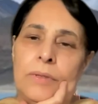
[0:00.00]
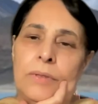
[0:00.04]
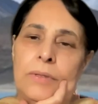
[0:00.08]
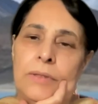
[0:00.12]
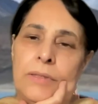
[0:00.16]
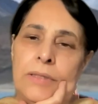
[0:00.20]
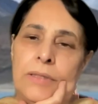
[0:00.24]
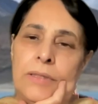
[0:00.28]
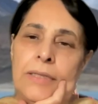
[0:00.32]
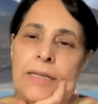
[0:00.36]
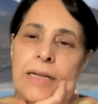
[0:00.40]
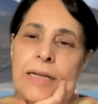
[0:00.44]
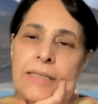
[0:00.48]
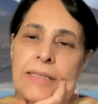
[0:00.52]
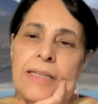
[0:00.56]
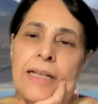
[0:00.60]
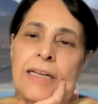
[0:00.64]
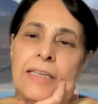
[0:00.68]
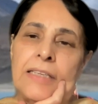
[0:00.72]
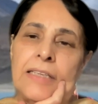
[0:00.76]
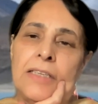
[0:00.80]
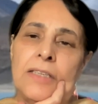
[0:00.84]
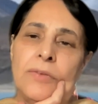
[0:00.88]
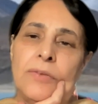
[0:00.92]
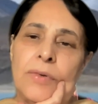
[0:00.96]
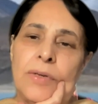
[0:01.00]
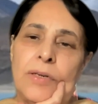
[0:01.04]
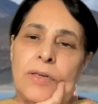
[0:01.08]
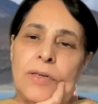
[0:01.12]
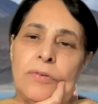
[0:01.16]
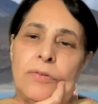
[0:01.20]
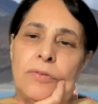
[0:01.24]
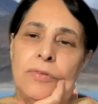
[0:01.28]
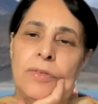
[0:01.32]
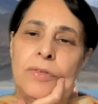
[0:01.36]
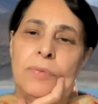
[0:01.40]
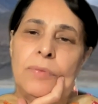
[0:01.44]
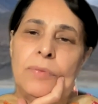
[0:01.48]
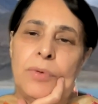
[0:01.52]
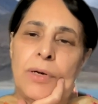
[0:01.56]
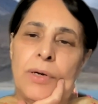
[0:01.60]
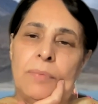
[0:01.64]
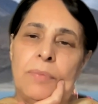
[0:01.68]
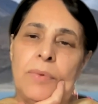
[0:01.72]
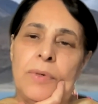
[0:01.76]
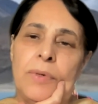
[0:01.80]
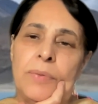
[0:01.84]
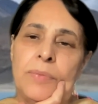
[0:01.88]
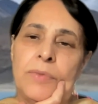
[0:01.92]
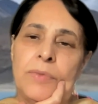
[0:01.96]
that, that is one of the
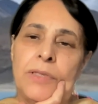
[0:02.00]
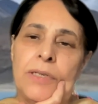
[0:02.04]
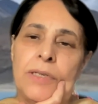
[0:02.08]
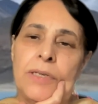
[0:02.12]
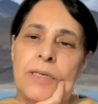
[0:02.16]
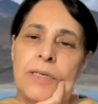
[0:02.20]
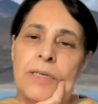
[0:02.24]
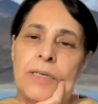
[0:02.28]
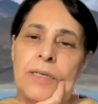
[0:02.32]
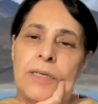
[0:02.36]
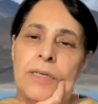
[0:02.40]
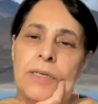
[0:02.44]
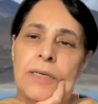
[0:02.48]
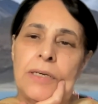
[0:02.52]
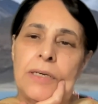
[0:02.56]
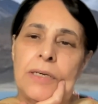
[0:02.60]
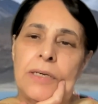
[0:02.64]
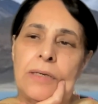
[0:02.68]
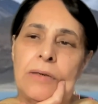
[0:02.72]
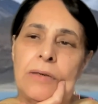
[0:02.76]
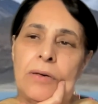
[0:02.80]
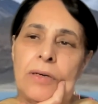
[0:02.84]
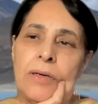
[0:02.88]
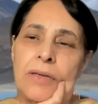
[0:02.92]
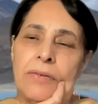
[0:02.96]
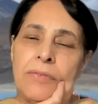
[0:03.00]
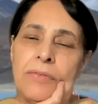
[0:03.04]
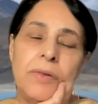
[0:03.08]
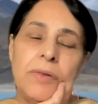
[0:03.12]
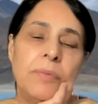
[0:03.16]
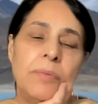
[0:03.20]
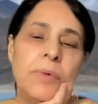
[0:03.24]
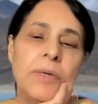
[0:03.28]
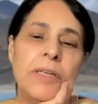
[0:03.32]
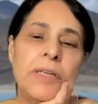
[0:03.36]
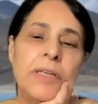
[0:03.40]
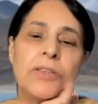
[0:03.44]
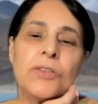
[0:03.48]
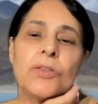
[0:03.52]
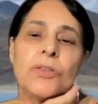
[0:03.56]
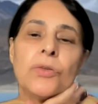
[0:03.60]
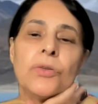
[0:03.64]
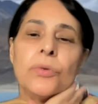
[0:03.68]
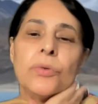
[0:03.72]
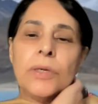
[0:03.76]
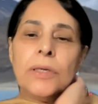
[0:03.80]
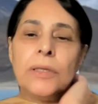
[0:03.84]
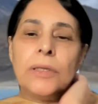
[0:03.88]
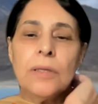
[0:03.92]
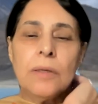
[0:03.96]
problems in India. Not everybody is
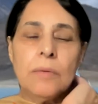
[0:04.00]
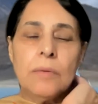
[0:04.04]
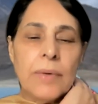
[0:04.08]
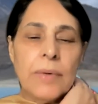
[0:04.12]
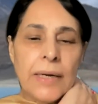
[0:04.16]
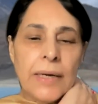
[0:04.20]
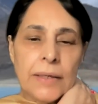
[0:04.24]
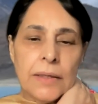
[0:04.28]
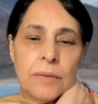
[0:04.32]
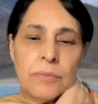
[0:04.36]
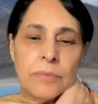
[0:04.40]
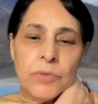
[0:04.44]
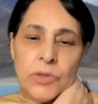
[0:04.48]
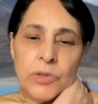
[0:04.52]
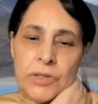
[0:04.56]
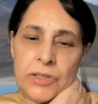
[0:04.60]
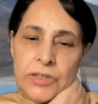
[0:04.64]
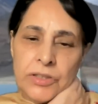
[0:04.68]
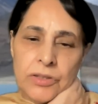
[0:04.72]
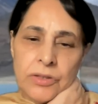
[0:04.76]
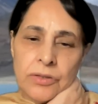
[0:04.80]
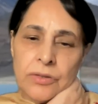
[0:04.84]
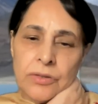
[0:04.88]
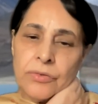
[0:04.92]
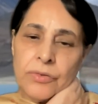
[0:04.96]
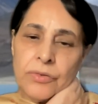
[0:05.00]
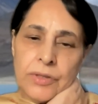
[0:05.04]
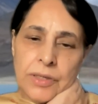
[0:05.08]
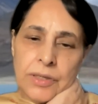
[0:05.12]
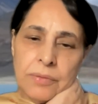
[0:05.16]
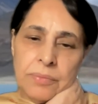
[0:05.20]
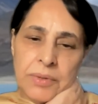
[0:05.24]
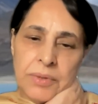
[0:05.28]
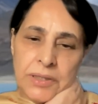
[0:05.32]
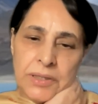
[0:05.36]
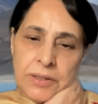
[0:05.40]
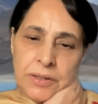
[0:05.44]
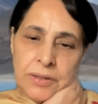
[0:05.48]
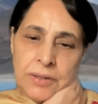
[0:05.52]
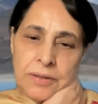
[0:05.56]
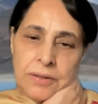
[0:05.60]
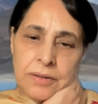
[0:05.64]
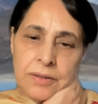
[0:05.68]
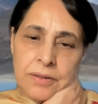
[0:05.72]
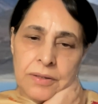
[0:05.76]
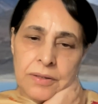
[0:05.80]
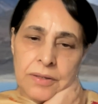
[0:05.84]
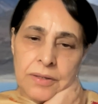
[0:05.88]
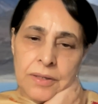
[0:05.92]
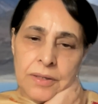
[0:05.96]
doing the BRCA mutations for their
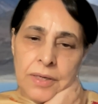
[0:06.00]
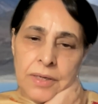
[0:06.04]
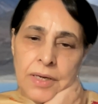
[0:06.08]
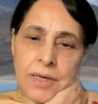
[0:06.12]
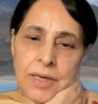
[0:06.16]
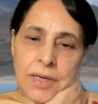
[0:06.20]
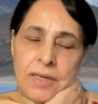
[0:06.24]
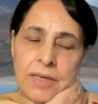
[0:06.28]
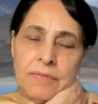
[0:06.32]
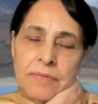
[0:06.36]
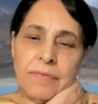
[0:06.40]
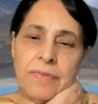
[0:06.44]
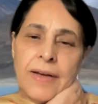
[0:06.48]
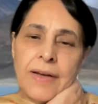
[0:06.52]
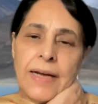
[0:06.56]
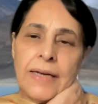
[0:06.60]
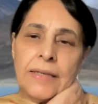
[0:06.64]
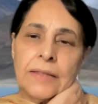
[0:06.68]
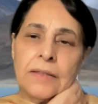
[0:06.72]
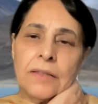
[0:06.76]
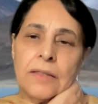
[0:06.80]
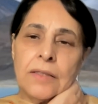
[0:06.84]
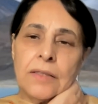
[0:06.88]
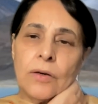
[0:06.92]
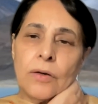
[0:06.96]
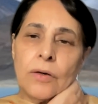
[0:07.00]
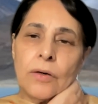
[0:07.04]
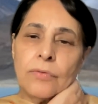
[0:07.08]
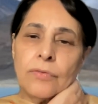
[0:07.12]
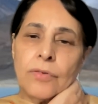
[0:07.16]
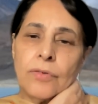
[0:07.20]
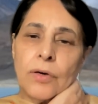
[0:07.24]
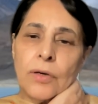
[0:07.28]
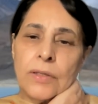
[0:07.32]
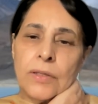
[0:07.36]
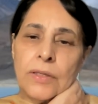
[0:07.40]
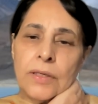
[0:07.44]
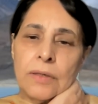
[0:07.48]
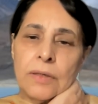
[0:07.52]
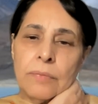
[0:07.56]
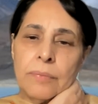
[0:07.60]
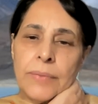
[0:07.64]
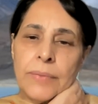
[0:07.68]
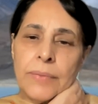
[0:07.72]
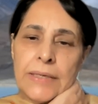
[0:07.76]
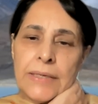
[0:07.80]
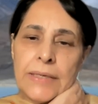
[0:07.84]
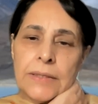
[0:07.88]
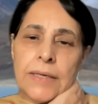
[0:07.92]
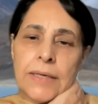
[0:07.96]
patients. In fact, of all the
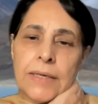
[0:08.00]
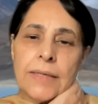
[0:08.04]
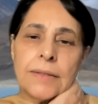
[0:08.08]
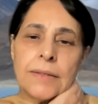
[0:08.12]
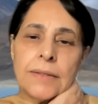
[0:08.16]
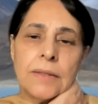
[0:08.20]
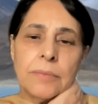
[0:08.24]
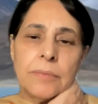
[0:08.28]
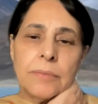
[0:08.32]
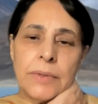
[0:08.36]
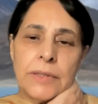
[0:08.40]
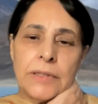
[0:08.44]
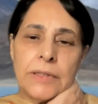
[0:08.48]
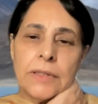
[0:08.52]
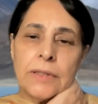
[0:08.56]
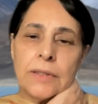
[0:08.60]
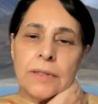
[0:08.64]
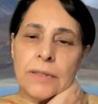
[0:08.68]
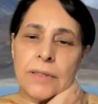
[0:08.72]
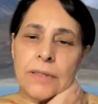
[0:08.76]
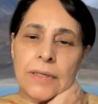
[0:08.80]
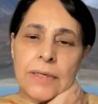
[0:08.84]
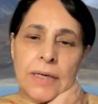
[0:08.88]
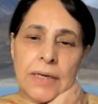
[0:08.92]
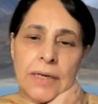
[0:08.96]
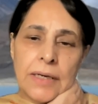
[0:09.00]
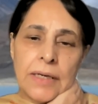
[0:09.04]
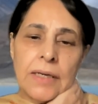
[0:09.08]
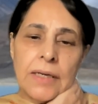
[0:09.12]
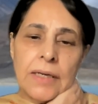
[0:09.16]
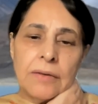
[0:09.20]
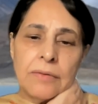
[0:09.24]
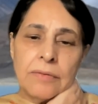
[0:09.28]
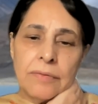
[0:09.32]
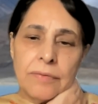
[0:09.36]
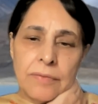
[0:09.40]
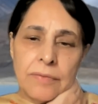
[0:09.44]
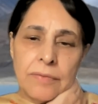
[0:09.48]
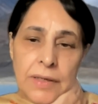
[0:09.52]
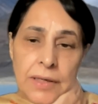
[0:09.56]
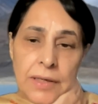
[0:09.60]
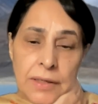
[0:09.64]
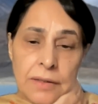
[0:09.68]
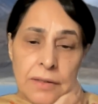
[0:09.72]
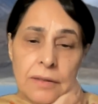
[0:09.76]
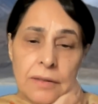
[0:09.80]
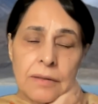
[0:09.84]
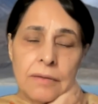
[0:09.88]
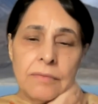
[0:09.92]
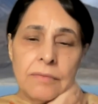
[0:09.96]
breast cancer patients that I have
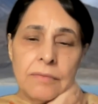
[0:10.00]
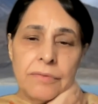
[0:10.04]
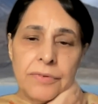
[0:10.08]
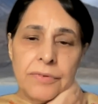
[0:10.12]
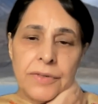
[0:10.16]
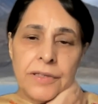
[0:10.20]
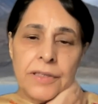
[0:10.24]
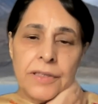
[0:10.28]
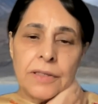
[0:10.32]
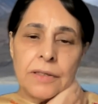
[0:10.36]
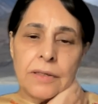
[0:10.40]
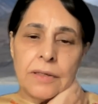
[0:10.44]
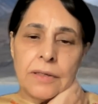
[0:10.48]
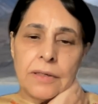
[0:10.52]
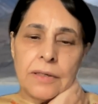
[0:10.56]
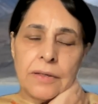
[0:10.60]
done free,